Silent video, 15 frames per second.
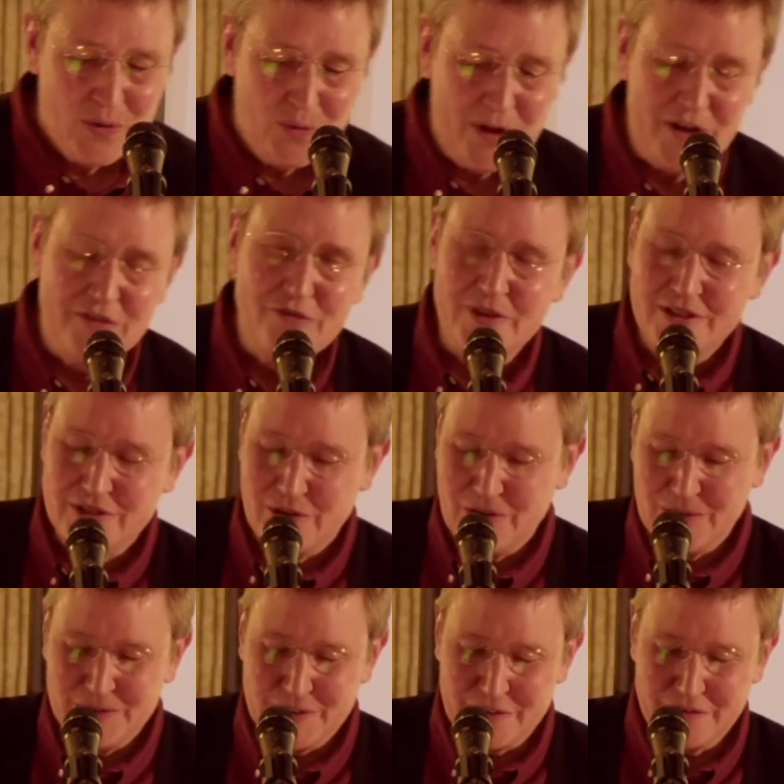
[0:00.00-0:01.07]
What if we
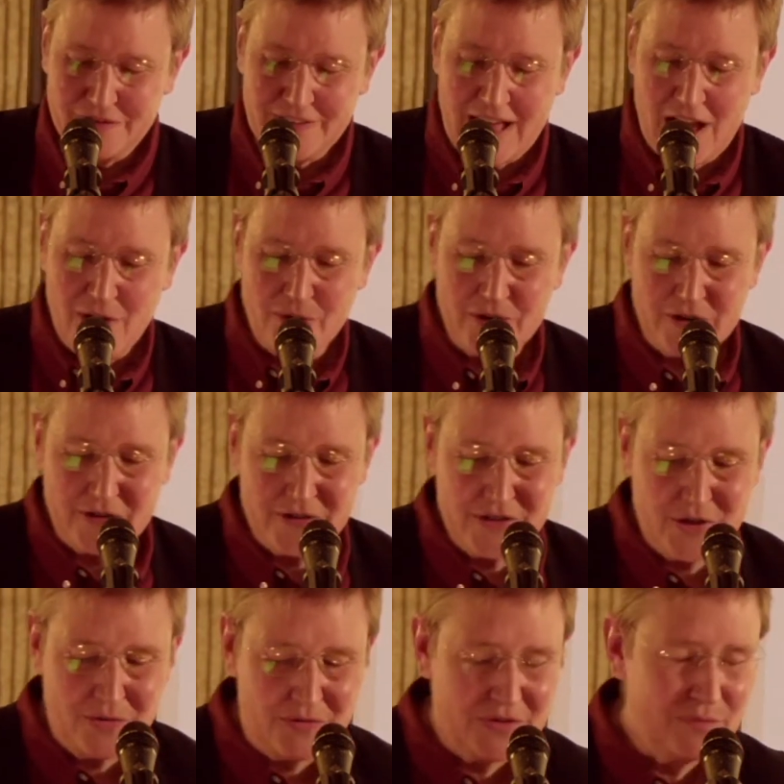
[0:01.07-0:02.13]
told the flower
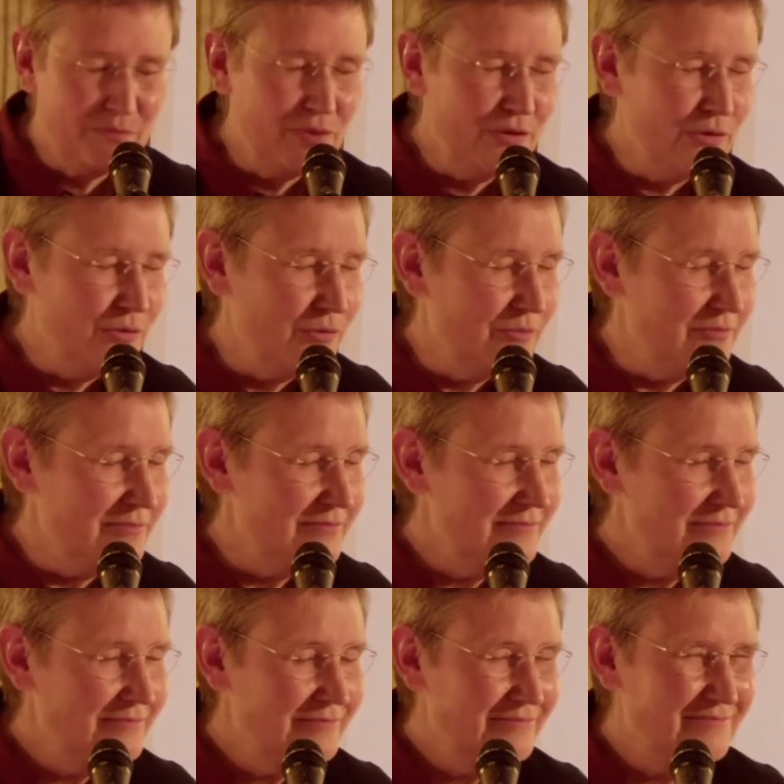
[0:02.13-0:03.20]
don't bloom,
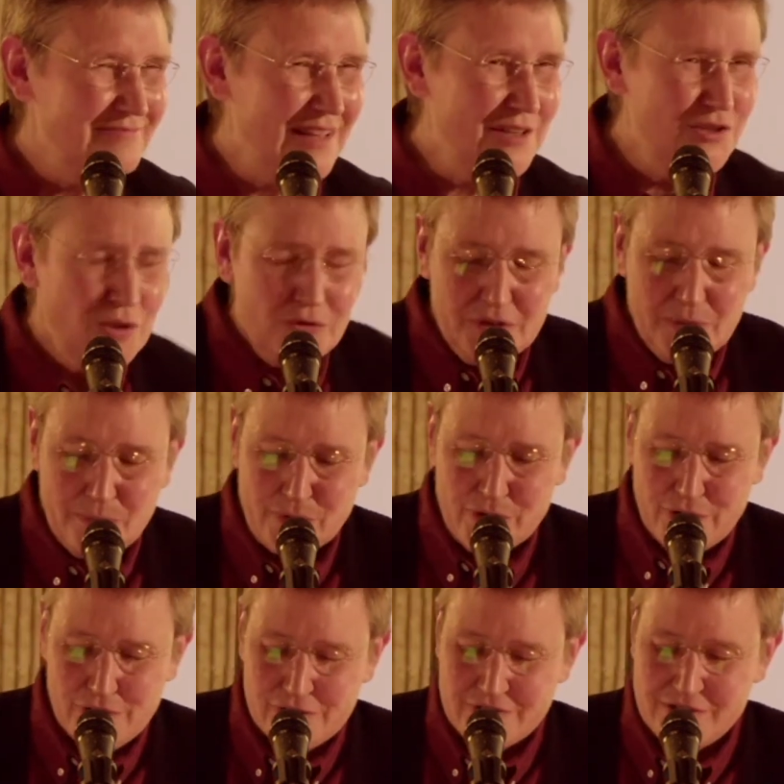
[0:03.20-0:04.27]
and told the
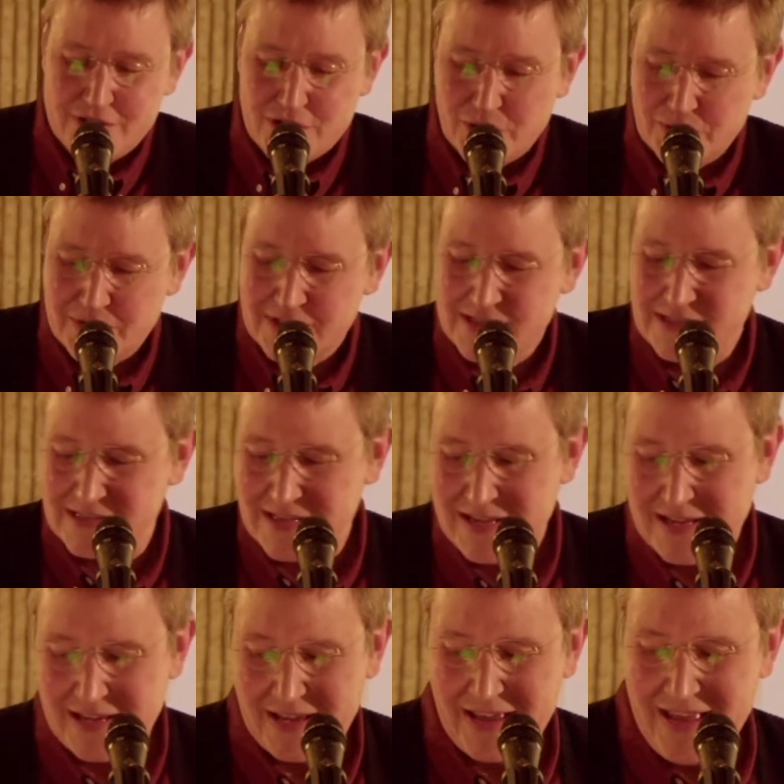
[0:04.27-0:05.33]
birds don't
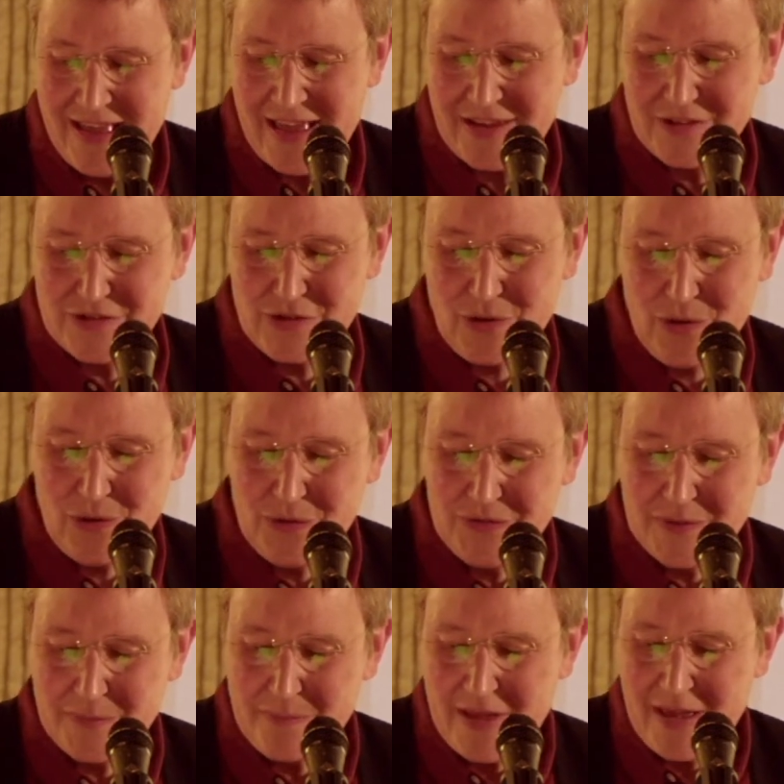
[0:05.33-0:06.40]
sing, and
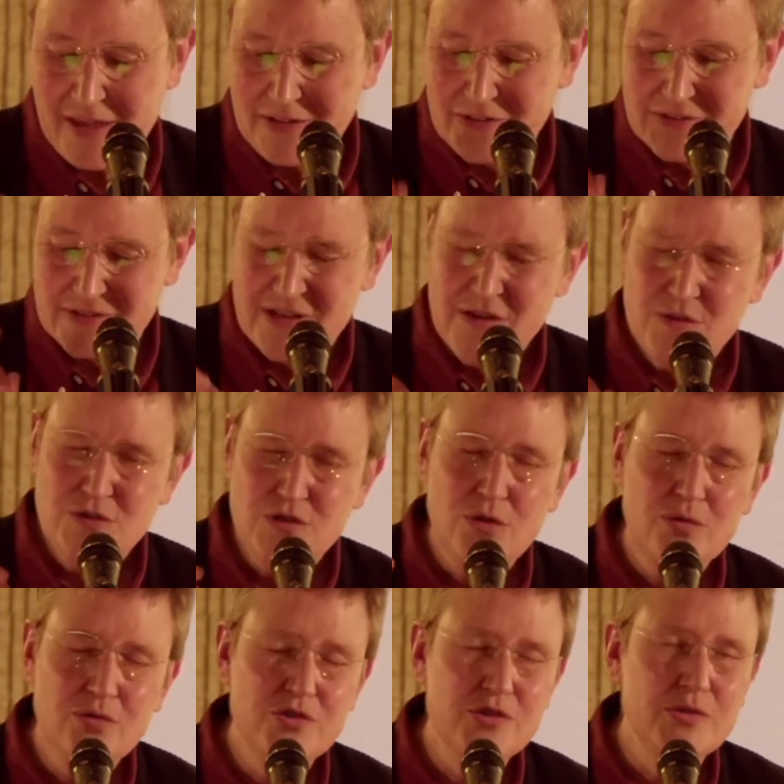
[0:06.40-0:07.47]
told the petals
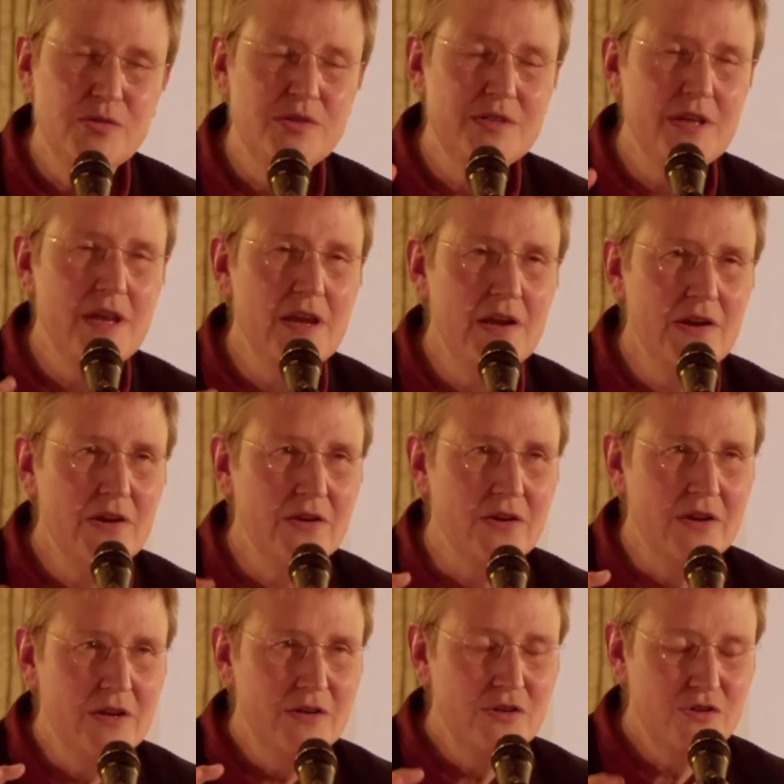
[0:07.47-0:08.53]
don't you
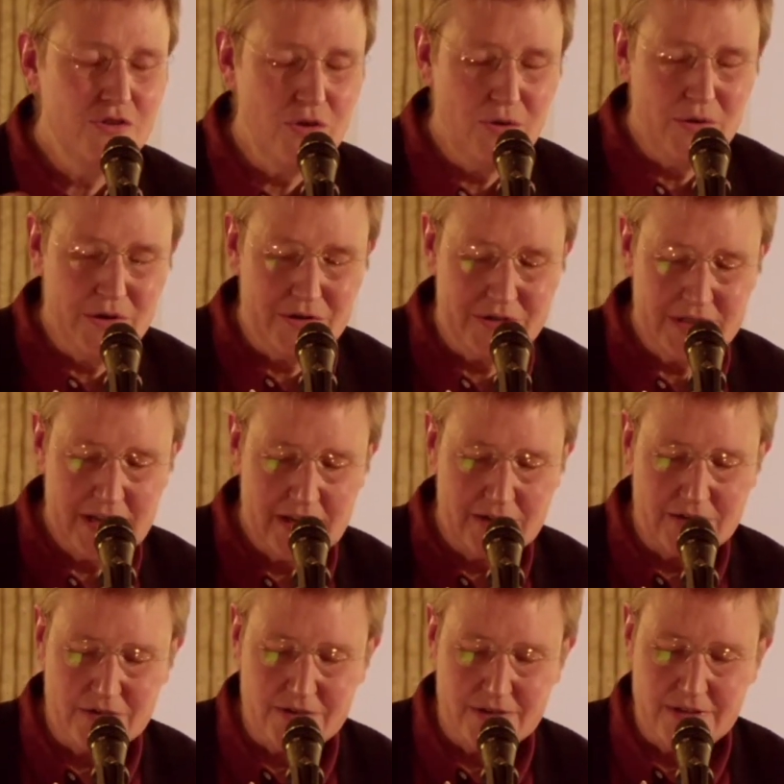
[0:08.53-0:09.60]
dare show your
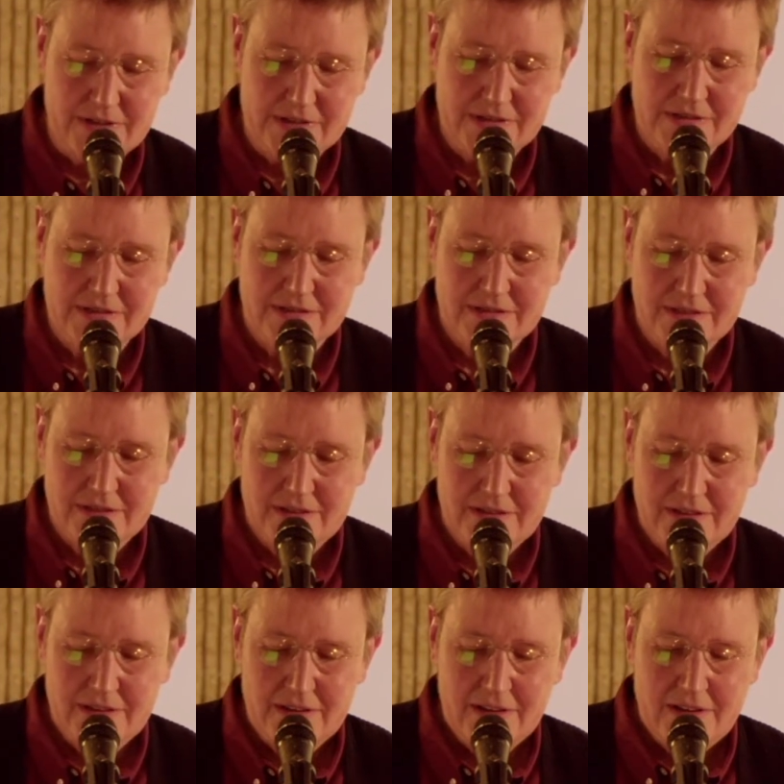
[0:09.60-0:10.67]
tenderness,
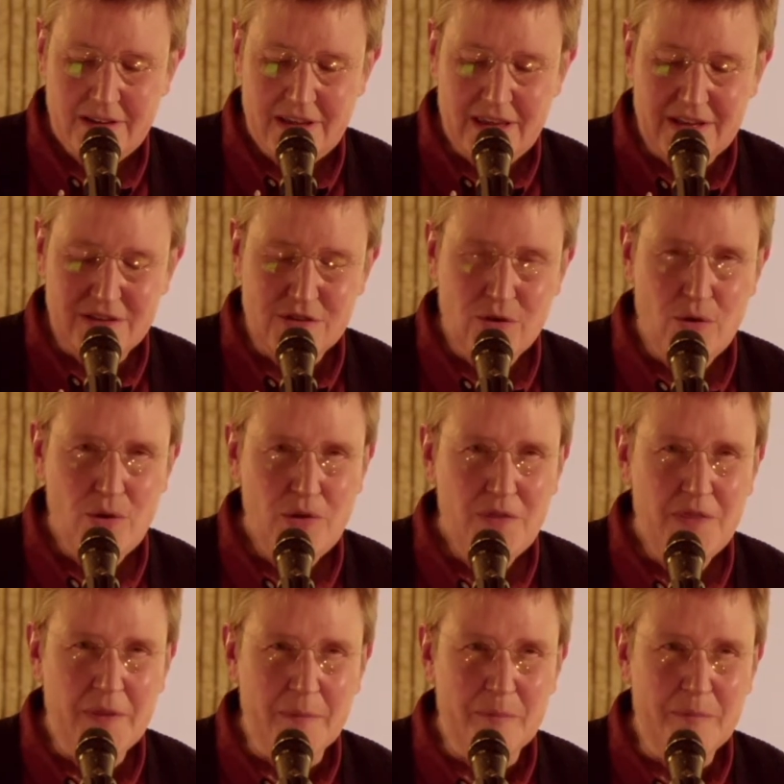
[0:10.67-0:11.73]
and
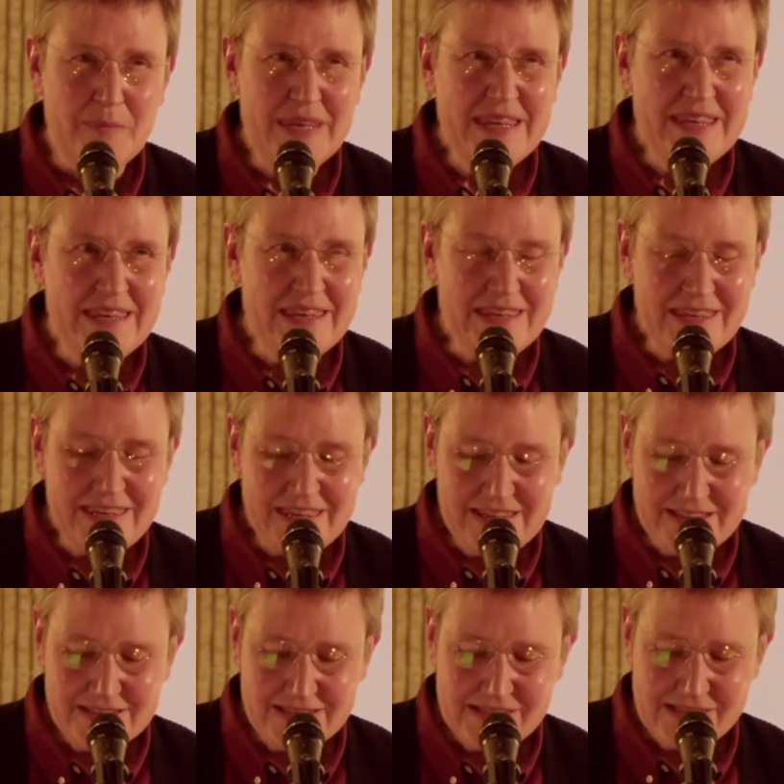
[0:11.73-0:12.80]
told the
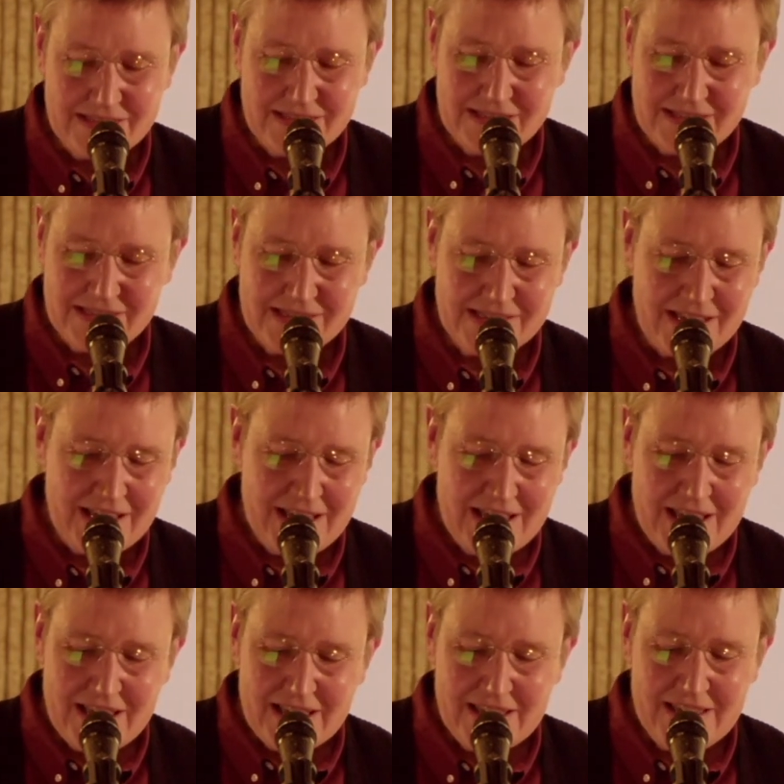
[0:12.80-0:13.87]
bees
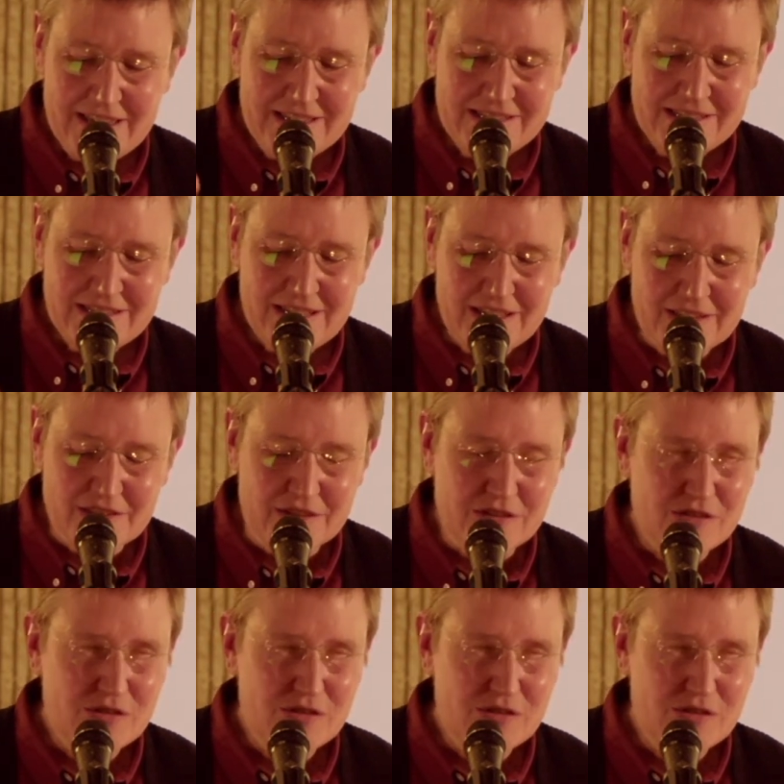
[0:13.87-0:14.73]
kissing the